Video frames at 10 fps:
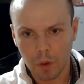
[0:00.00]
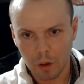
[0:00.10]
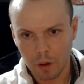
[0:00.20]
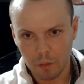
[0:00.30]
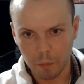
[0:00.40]

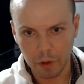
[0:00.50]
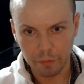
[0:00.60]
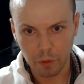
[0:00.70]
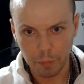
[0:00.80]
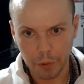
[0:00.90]
Will be the
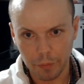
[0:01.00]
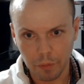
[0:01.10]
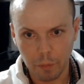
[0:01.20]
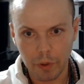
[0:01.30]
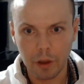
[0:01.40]
full moon.
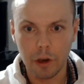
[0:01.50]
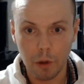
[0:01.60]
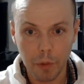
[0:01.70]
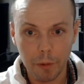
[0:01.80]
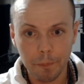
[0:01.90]
Will be the new
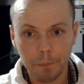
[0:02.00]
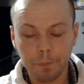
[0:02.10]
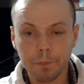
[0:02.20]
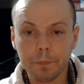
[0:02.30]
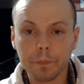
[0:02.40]
moon.
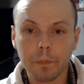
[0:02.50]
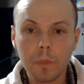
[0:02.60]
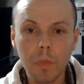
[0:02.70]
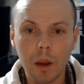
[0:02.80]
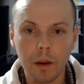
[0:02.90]

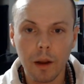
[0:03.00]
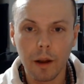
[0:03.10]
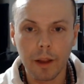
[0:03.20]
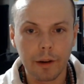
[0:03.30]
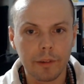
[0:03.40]

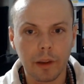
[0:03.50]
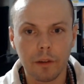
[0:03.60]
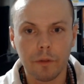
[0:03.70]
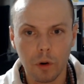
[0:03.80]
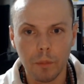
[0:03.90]
Like I said, the
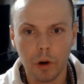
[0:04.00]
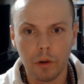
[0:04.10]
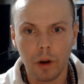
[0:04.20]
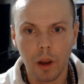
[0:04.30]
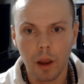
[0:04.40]
full moon
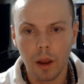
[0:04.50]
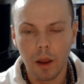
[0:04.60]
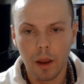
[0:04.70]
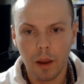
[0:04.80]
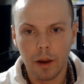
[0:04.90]

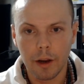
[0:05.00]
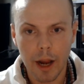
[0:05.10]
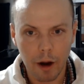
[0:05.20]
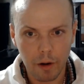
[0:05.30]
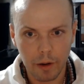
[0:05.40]
in
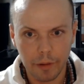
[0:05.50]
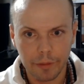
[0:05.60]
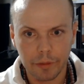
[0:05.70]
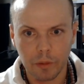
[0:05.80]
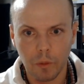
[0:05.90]

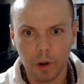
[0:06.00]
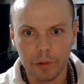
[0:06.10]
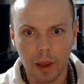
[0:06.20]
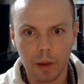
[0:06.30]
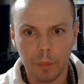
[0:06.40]
Aries was
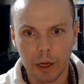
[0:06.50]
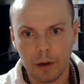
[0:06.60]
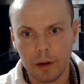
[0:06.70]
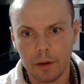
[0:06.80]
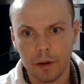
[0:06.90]
at the
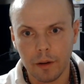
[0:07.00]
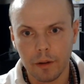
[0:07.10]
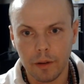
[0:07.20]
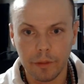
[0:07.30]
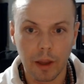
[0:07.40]
beginning.
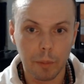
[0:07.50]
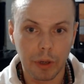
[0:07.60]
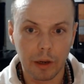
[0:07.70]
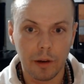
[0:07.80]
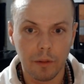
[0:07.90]
Is at the
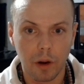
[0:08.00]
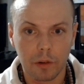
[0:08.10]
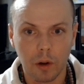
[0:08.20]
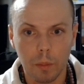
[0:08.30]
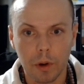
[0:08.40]
beginning of
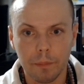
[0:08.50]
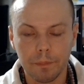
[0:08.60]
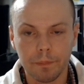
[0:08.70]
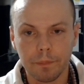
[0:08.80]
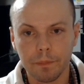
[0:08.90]
October,
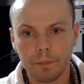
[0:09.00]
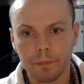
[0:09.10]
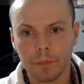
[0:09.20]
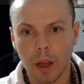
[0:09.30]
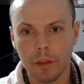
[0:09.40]

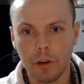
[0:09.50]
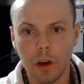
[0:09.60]
and the new